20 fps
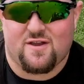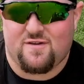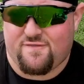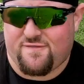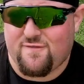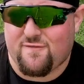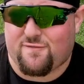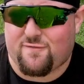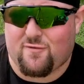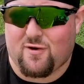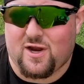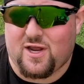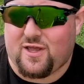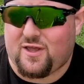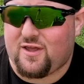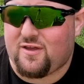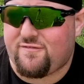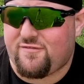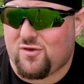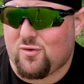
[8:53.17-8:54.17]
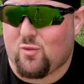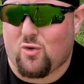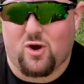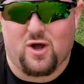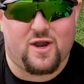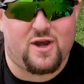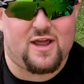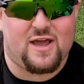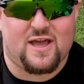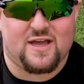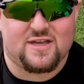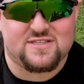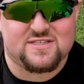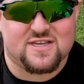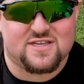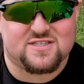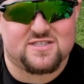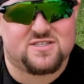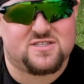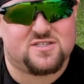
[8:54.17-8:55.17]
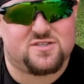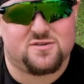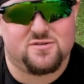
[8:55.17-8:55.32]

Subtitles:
For free. If you want access